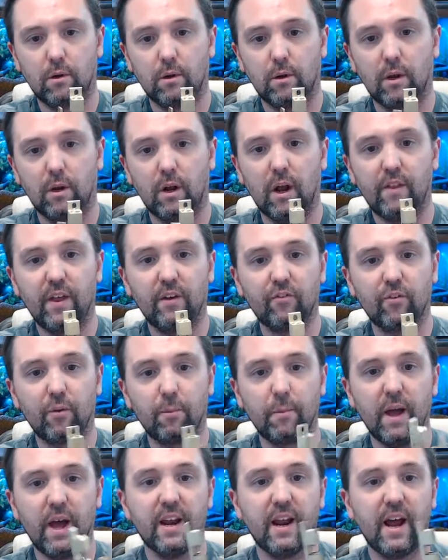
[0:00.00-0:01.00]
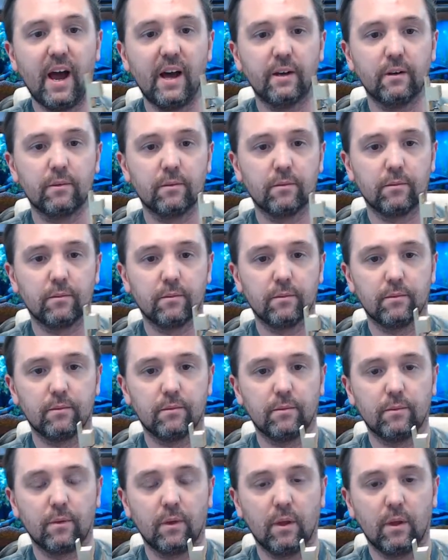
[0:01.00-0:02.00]
and then from head-on,
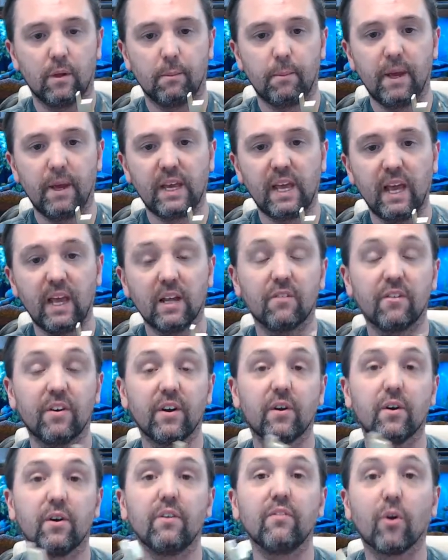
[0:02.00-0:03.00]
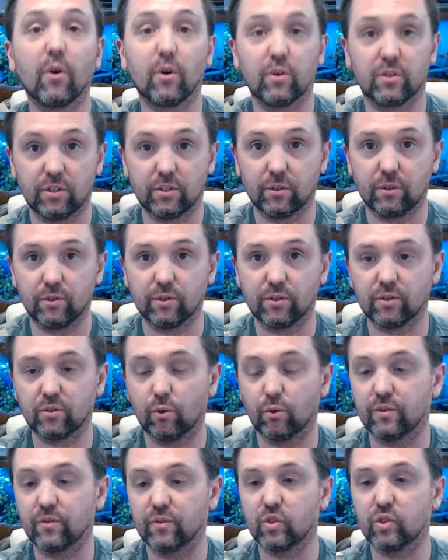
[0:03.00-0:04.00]
making it a very versatile sort
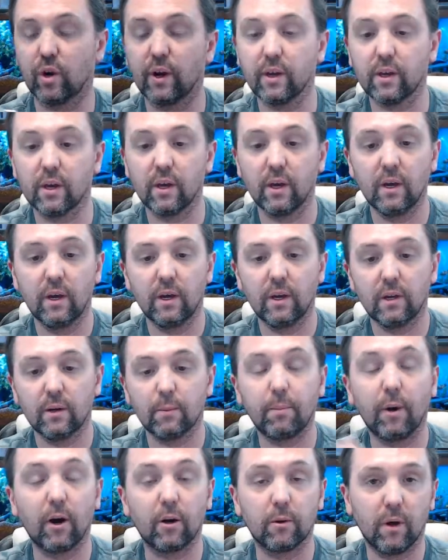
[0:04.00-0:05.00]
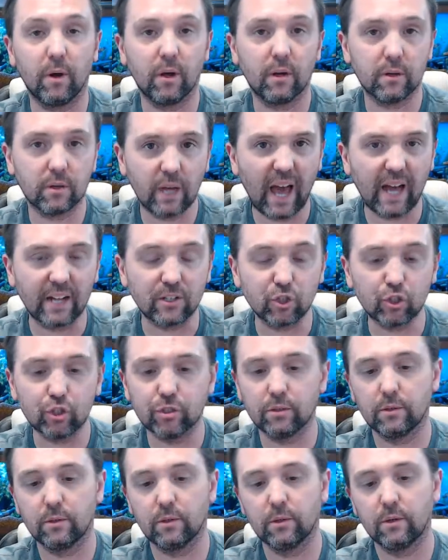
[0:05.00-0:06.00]
of strike. Catch.
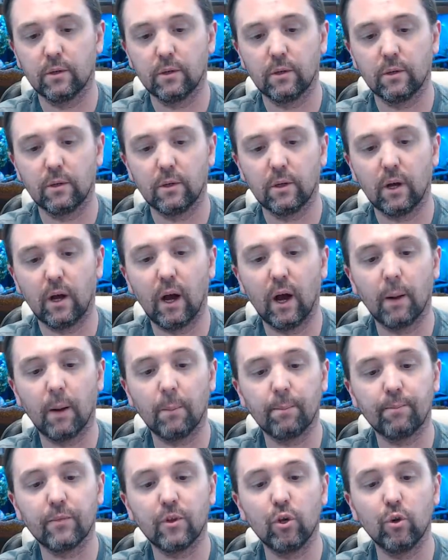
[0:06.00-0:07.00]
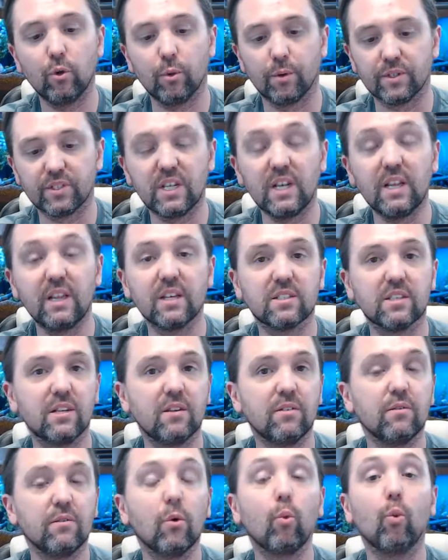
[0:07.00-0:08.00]
You will see this
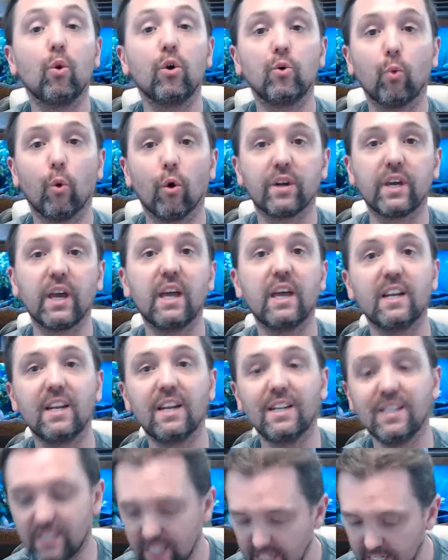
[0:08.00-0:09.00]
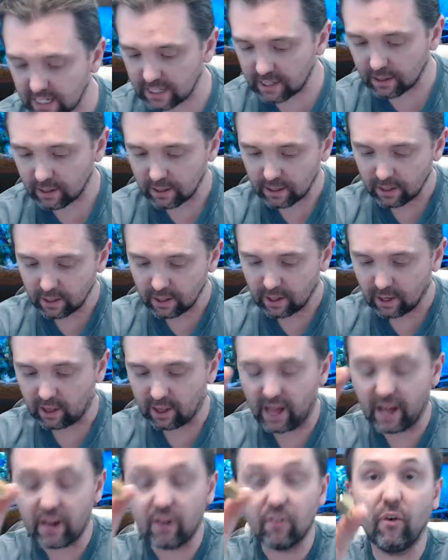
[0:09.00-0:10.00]
in woodworking, and indeed a
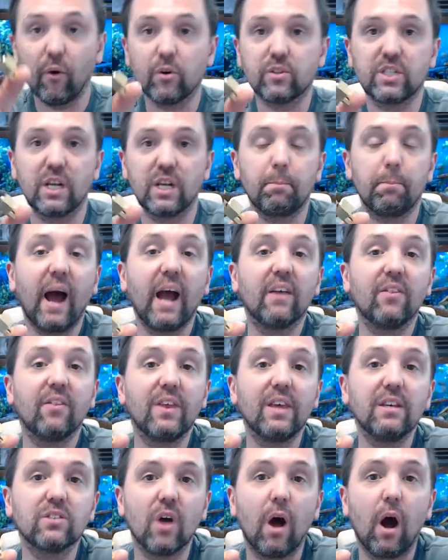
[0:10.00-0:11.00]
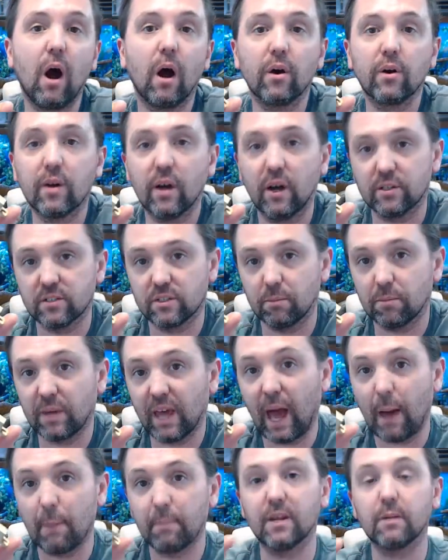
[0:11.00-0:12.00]
lot of folks that buy these are custom
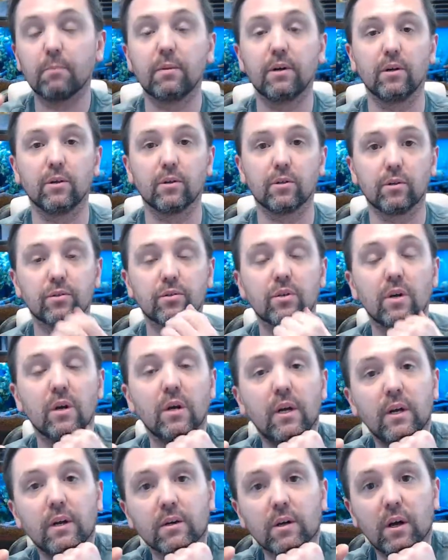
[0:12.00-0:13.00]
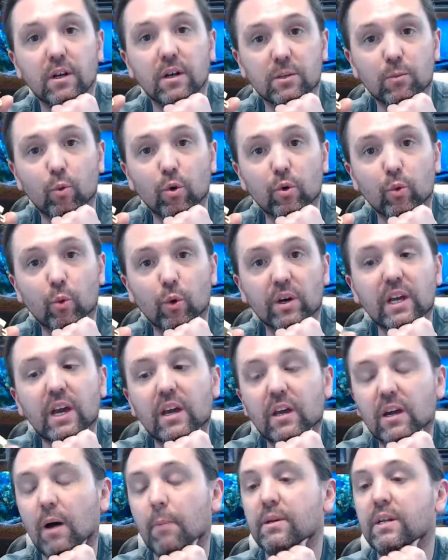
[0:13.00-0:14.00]
cabinet builders, custom woodworking
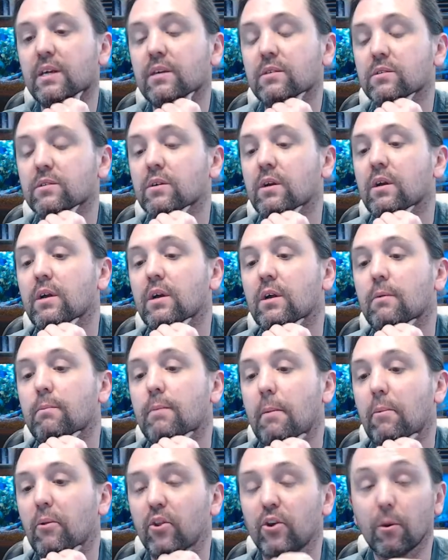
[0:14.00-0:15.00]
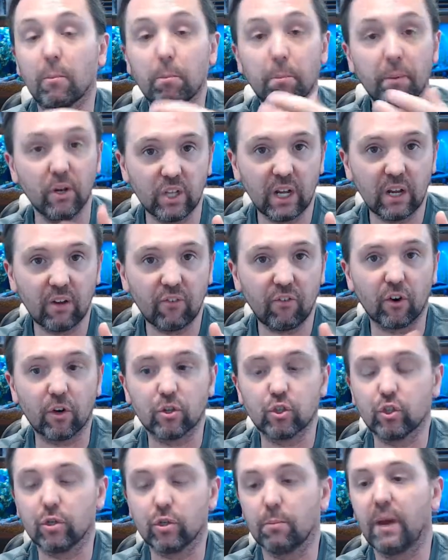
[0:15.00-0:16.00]
companies, people that are building
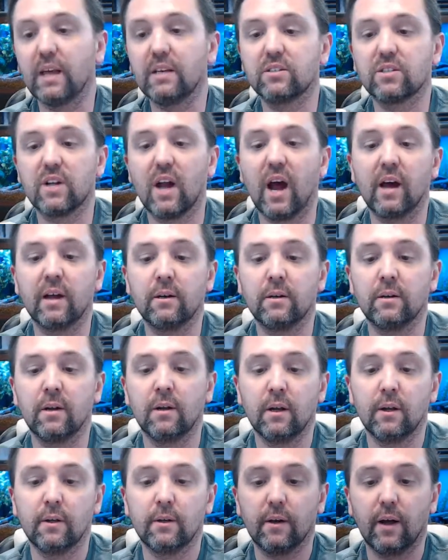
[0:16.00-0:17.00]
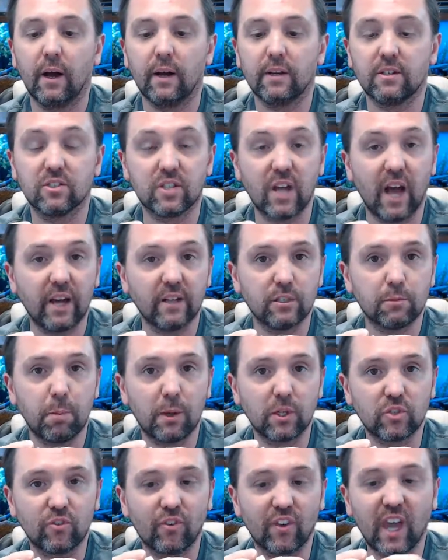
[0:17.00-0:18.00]
furniture based on design
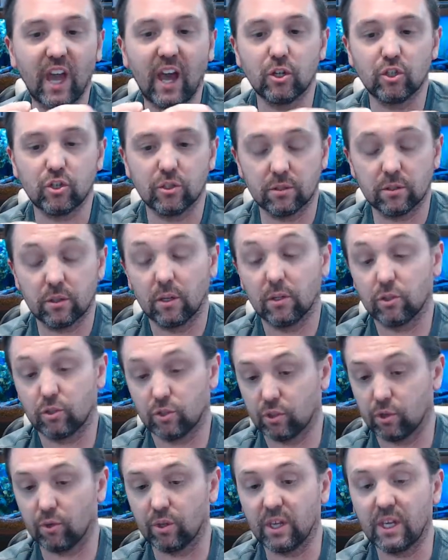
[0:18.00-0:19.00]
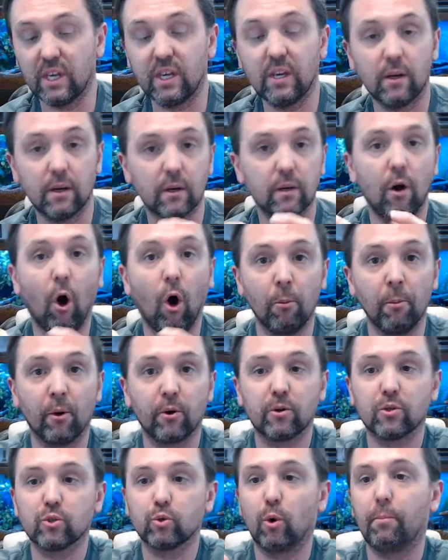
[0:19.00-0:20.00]
specifications. Certainly
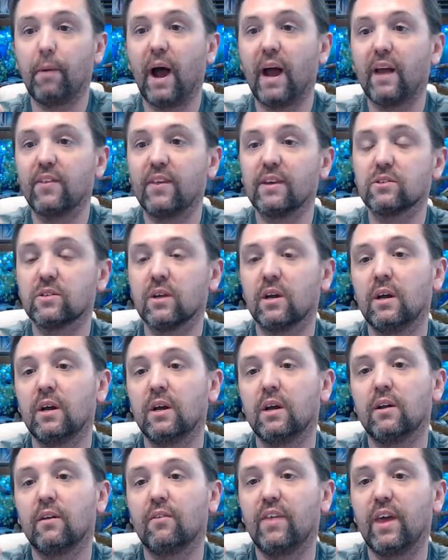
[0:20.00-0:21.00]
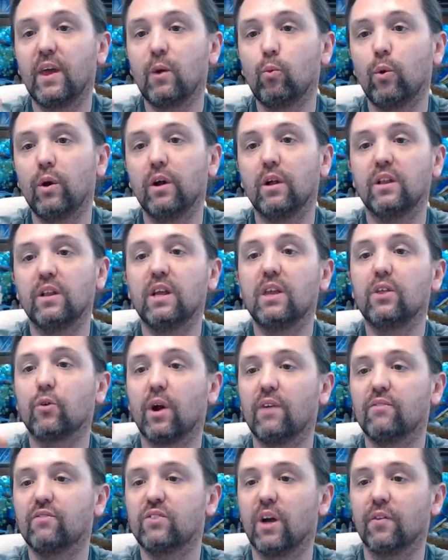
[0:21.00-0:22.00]
homeowners will buy these. They will either
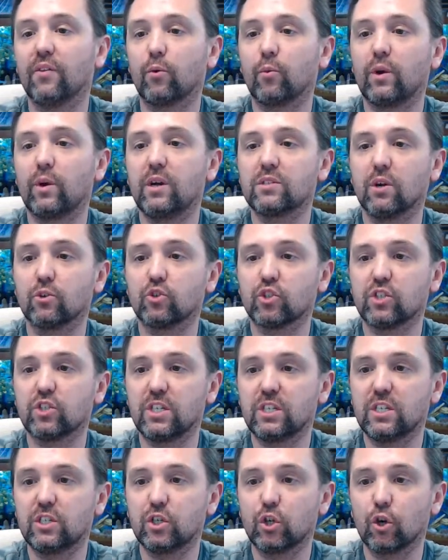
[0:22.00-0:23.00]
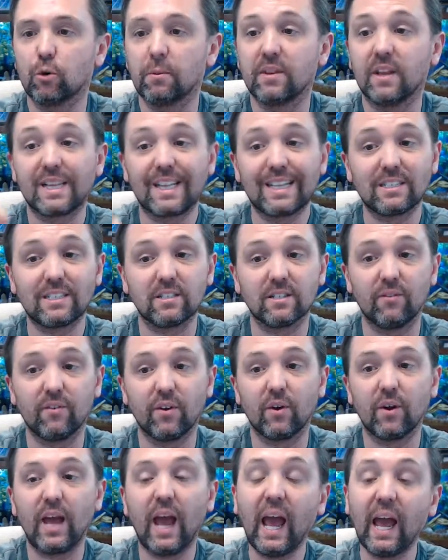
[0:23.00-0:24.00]
have done the research to determine that this is a
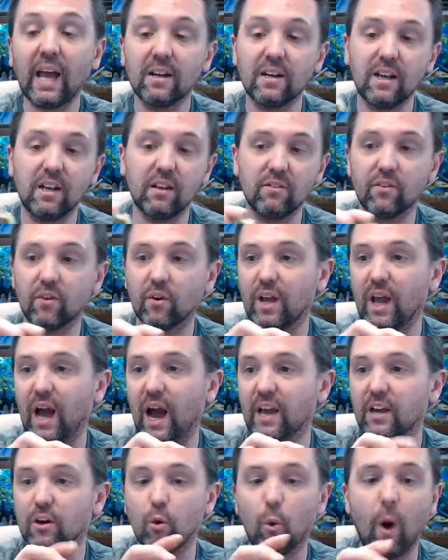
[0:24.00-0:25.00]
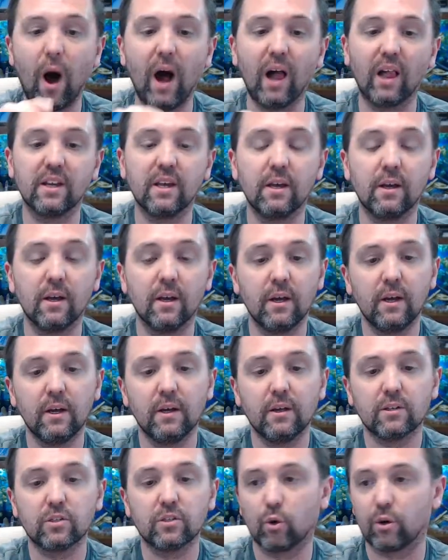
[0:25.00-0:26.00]
very handy and very high quality
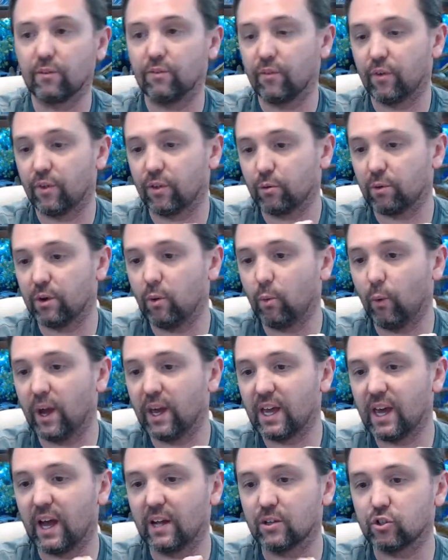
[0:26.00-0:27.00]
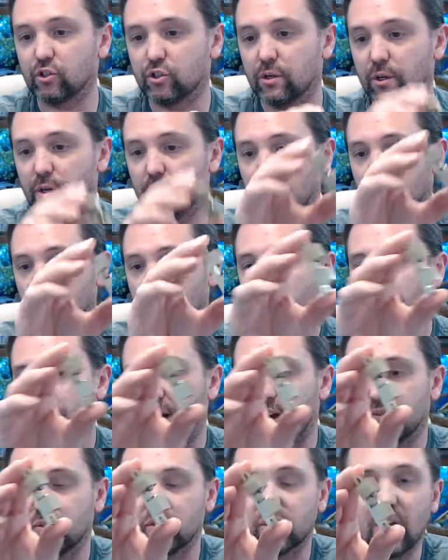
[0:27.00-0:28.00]
sort of three-way catch made
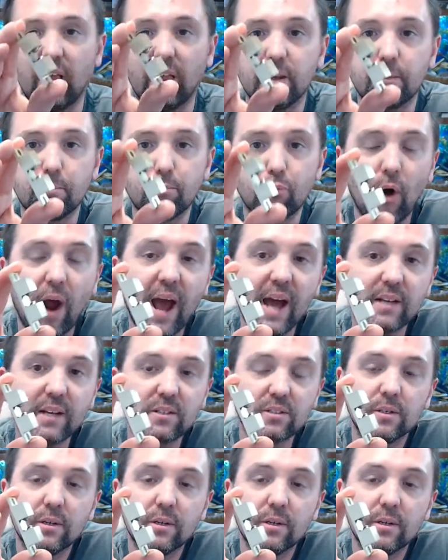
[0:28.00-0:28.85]
of solid brass